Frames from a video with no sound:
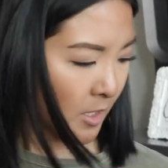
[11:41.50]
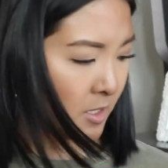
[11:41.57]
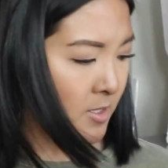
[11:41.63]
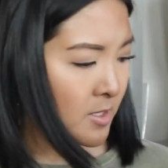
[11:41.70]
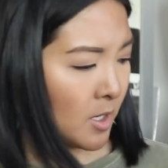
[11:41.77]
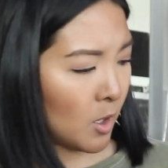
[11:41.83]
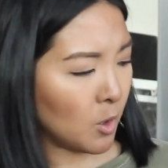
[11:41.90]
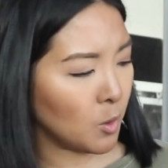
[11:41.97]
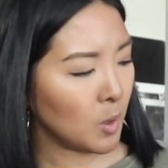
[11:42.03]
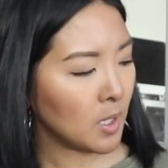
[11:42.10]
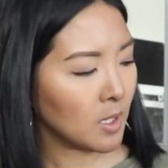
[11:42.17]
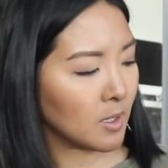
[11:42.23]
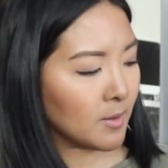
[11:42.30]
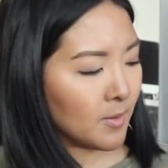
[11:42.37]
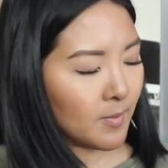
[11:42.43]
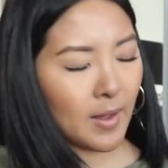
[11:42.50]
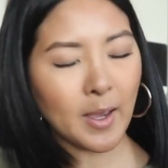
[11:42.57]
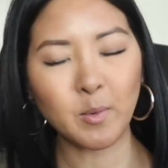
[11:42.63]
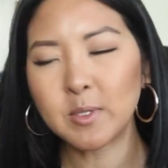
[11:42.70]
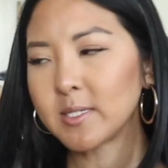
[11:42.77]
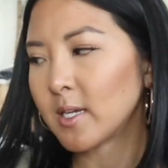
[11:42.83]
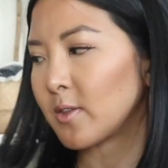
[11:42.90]
So I
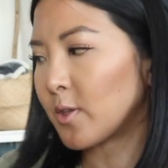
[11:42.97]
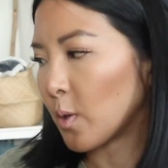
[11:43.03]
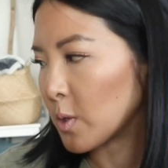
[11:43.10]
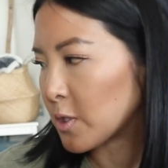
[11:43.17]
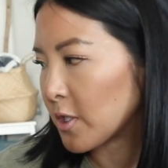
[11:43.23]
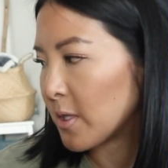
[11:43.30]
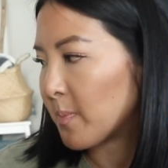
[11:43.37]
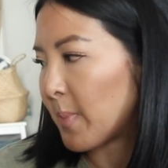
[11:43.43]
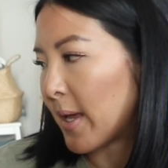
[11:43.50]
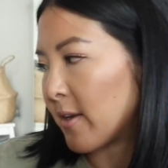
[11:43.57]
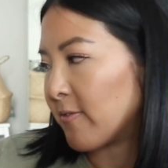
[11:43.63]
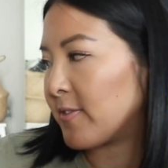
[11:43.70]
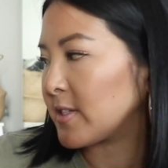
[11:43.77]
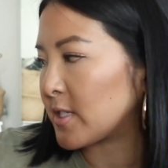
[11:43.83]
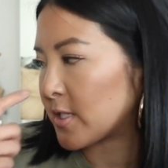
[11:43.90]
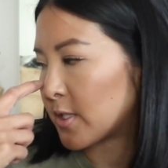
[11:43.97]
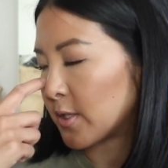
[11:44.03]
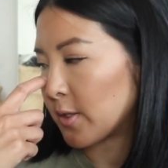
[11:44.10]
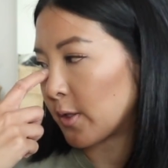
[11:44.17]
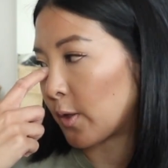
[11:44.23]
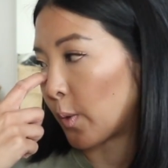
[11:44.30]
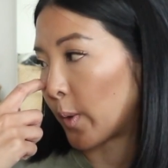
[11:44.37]
would say those are the benefits to
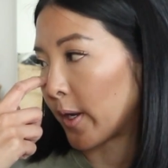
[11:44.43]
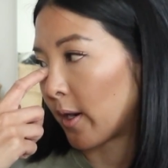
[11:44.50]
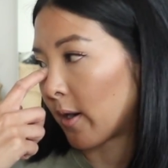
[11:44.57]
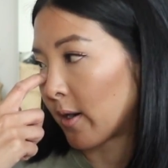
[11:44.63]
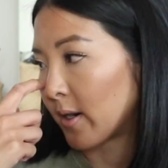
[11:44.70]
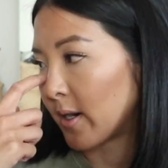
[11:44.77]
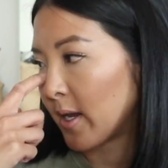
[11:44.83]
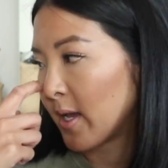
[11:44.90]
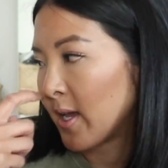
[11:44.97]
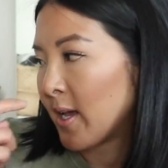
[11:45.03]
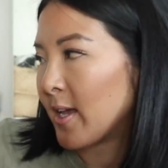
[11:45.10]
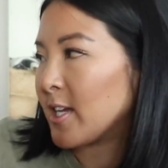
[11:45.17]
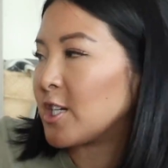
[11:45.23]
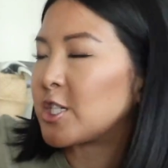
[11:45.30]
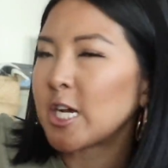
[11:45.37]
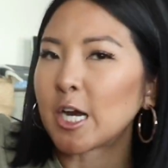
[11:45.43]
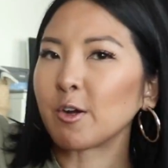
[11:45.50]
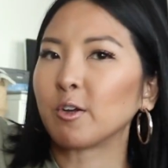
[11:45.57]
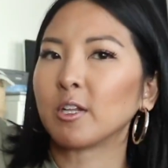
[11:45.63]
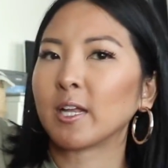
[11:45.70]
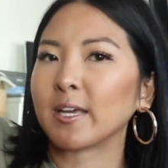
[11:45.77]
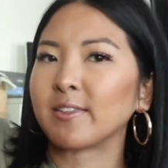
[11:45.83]
the Goyard. In
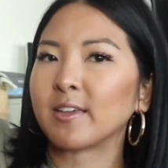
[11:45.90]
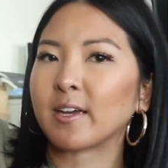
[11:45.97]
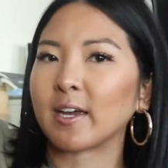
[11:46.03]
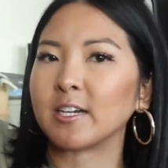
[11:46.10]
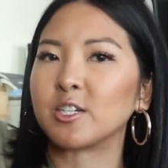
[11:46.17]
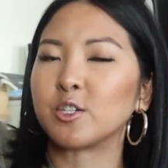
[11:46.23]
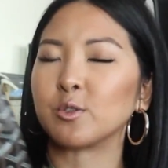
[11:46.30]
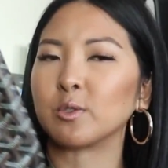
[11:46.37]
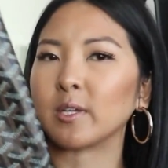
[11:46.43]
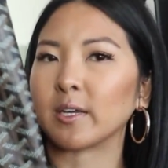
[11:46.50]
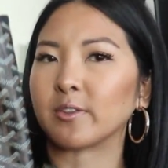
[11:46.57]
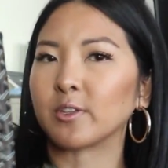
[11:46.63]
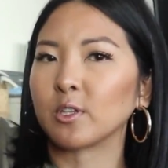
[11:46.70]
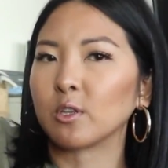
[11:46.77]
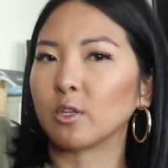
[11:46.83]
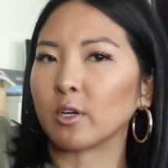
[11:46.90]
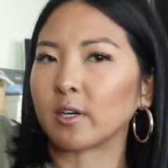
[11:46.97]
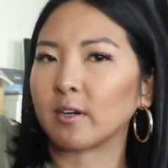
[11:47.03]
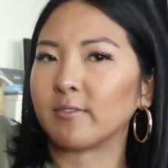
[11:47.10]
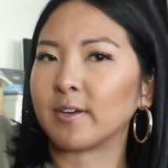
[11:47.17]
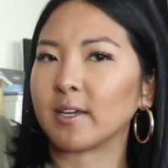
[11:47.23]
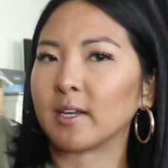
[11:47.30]
general, I think I do like the look
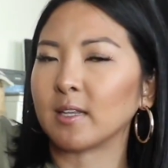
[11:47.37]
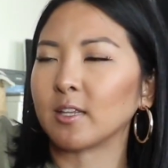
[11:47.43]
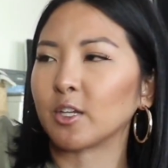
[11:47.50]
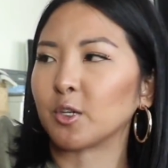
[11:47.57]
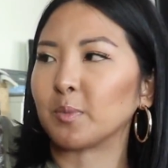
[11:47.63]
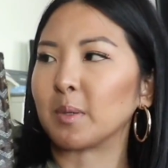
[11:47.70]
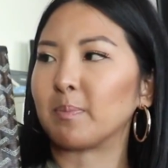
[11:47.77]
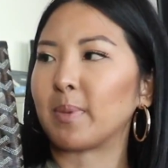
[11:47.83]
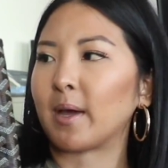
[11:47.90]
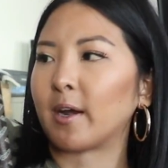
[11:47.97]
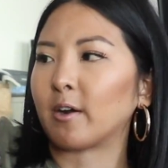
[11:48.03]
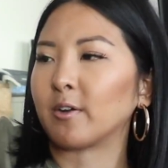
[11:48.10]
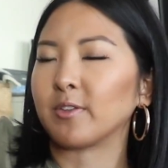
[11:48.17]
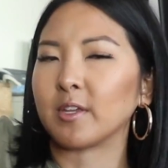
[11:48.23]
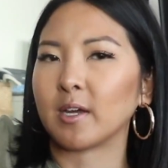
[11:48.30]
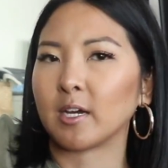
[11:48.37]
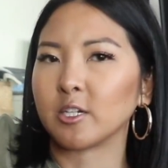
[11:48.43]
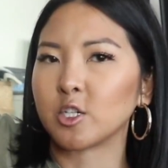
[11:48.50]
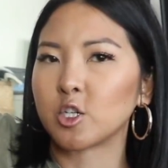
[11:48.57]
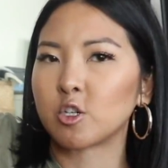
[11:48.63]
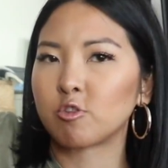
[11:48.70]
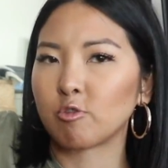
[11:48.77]
of it a little bit better, the
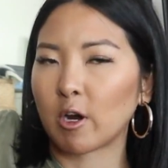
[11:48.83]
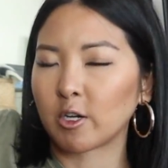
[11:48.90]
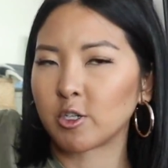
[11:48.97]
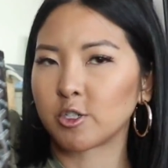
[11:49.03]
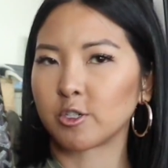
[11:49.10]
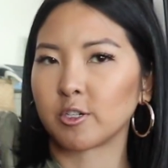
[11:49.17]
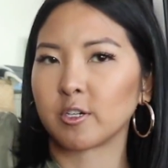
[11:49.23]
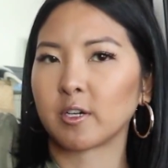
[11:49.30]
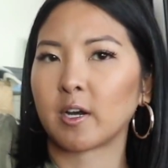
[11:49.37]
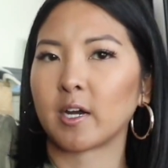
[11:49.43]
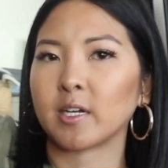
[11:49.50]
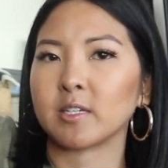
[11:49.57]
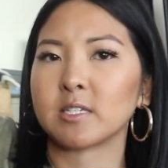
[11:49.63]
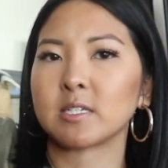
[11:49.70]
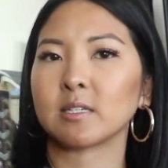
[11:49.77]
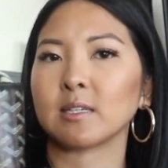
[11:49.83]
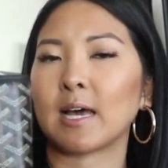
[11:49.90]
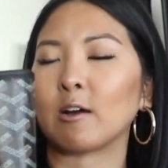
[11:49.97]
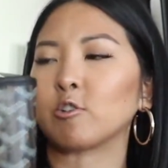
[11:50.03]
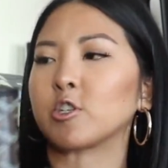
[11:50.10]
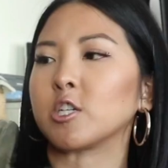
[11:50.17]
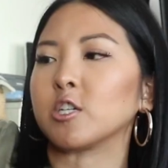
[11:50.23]
unstructured, kind of
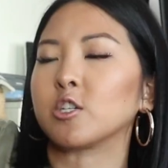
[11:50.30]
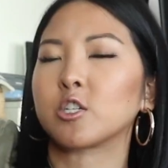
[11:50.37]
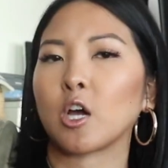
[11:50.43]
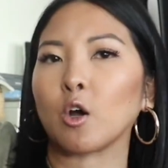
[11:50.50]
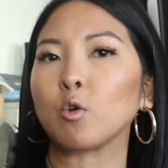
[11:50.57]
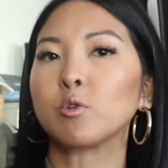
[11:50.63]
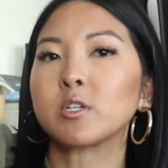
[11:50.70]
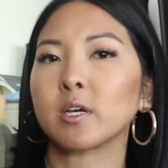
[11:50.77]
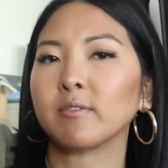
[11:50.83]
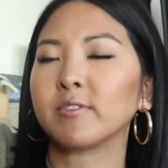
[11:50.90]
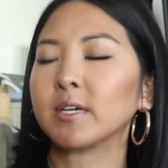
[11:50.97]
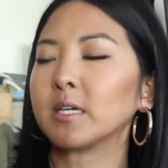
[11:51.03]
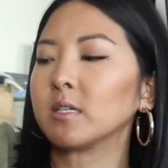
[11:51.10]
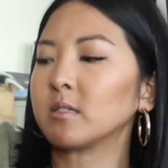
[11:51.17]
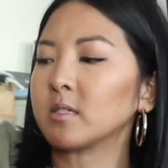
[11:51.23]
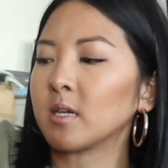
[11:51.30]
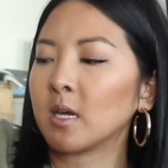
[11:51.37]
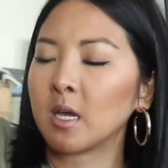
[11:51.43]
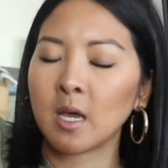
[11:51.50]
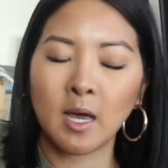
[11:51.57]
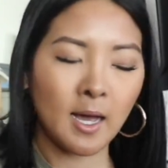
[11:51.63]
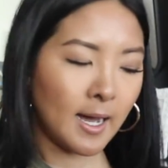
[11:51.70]
slouchy tote of it.
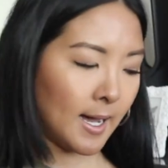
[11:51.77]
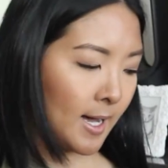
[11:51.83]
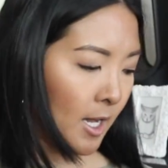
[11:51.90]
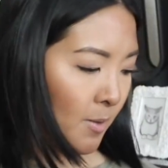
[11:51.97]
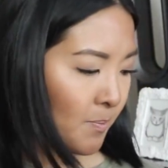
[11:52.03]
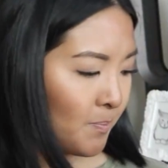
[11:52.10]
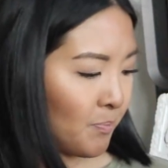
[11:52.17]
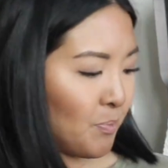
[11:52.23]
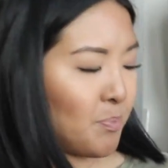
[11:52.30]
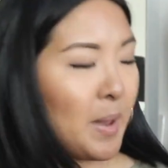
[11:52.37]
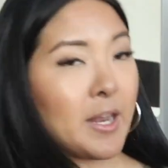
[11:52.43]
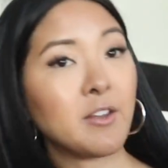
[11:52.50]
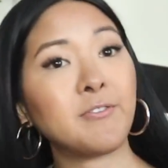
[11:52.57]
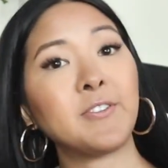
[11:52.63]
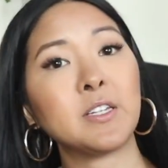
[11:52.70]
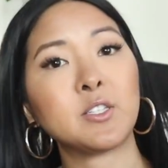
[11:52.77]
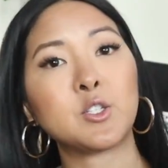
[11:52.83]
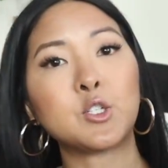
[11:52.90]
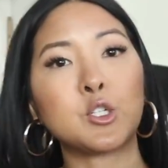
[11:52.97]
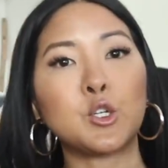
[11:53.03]
Benefits